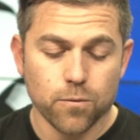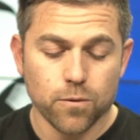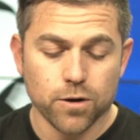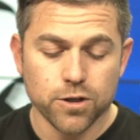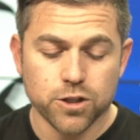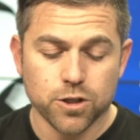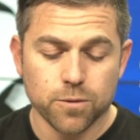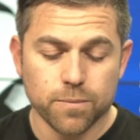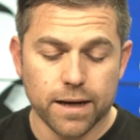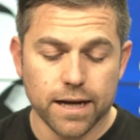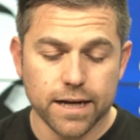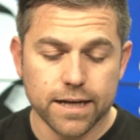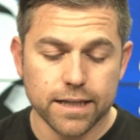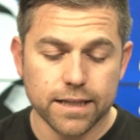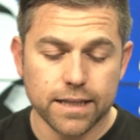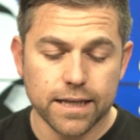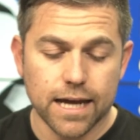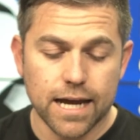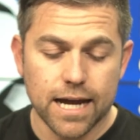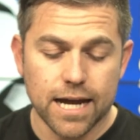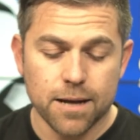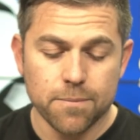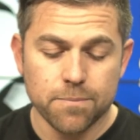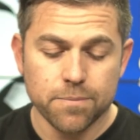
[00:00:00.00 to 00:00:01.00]
once you're back in
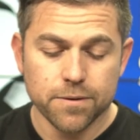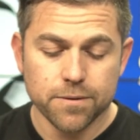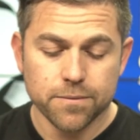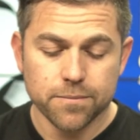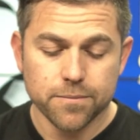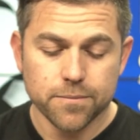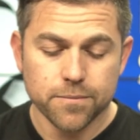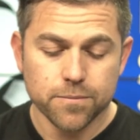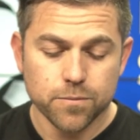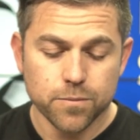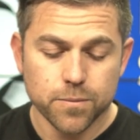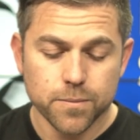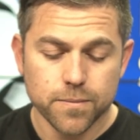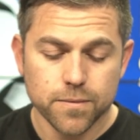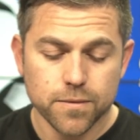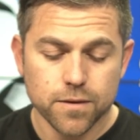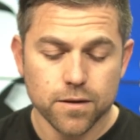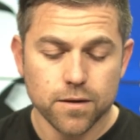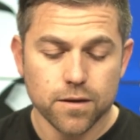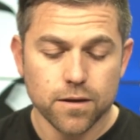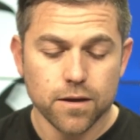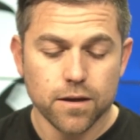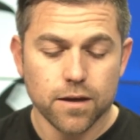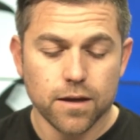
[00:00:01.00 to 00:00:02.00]
the app,
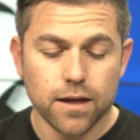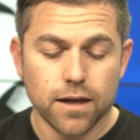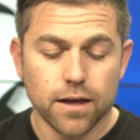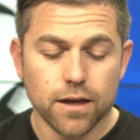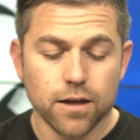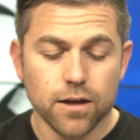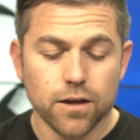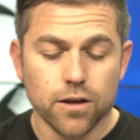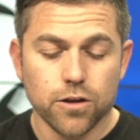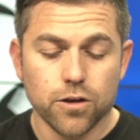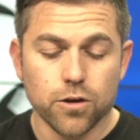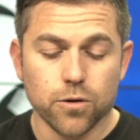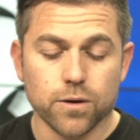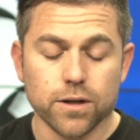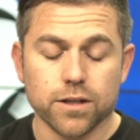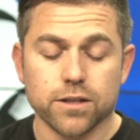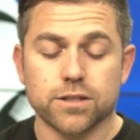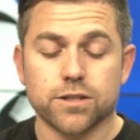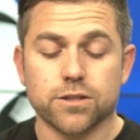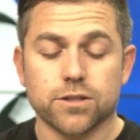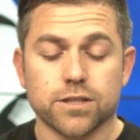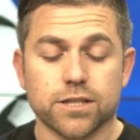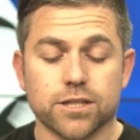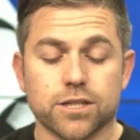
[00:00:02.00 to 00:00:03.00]
you
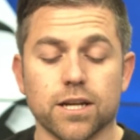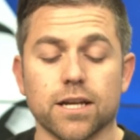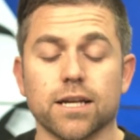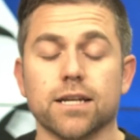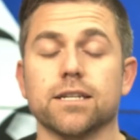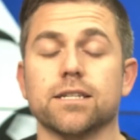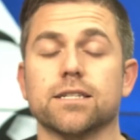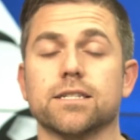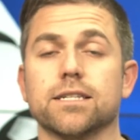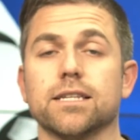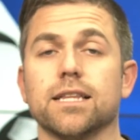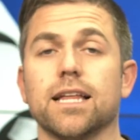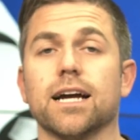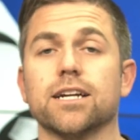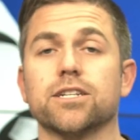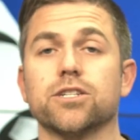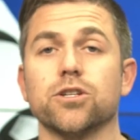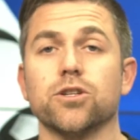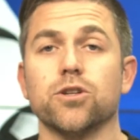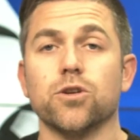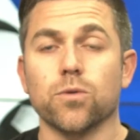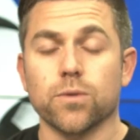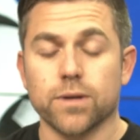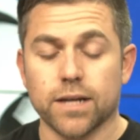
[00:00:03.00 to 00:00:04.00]
can select
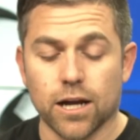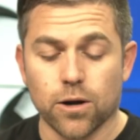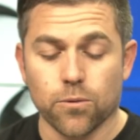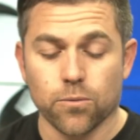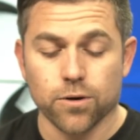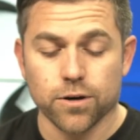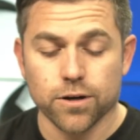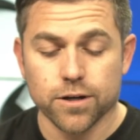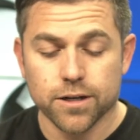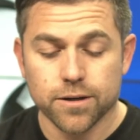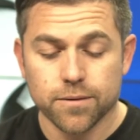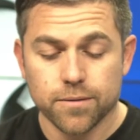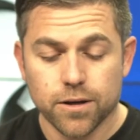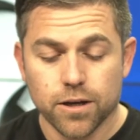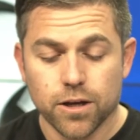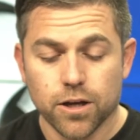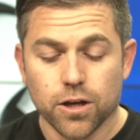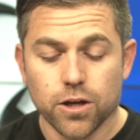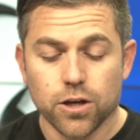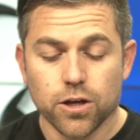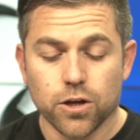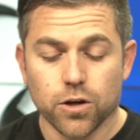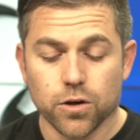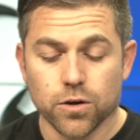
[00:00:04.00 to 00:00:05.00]
your network.
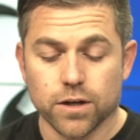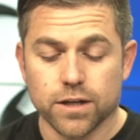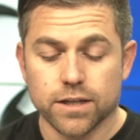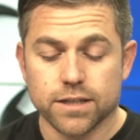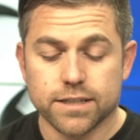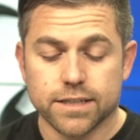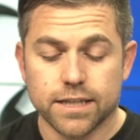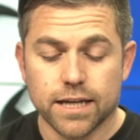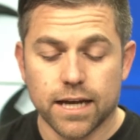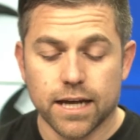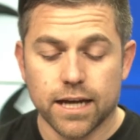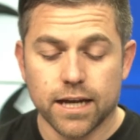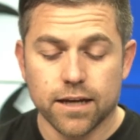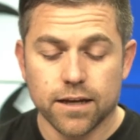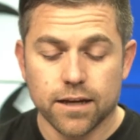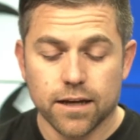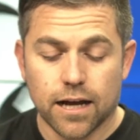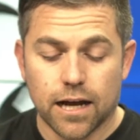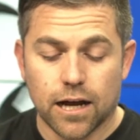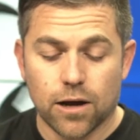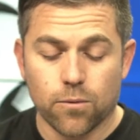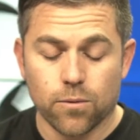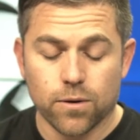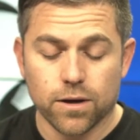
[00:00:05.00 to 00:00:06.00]
You're going to say,
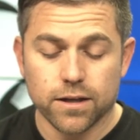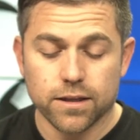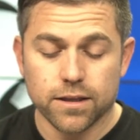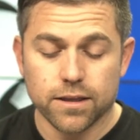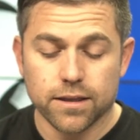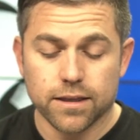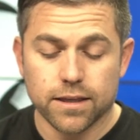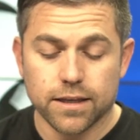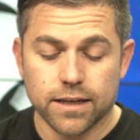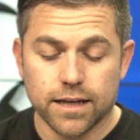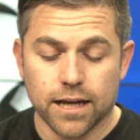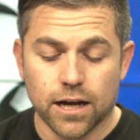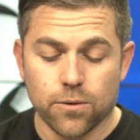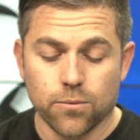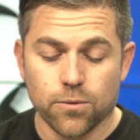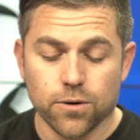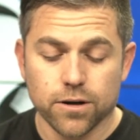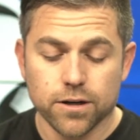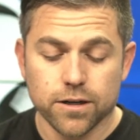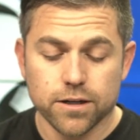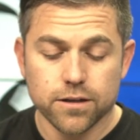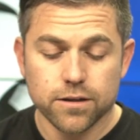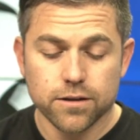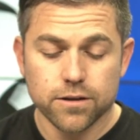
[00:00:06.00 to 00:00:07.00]
I want the
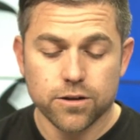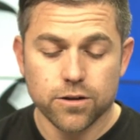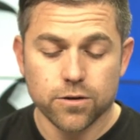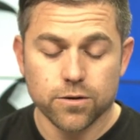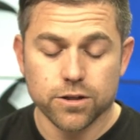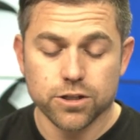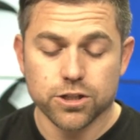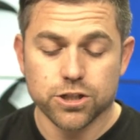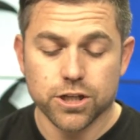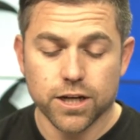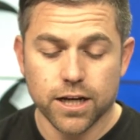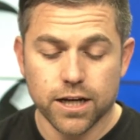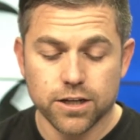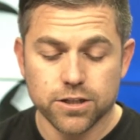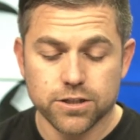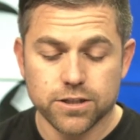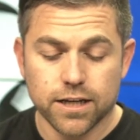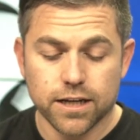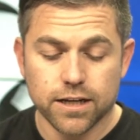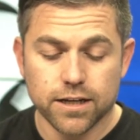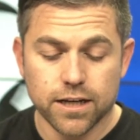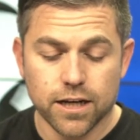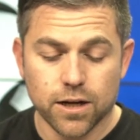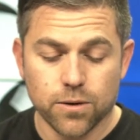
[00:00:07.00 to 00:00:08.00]
network. You can change
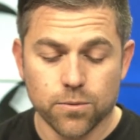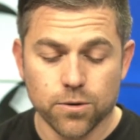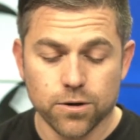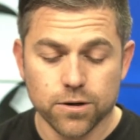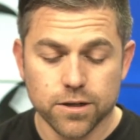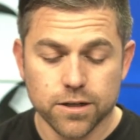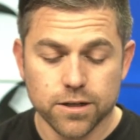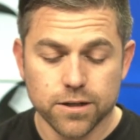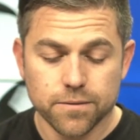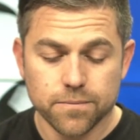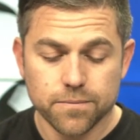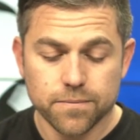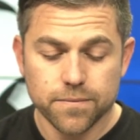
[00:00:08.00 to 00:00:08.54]
that network.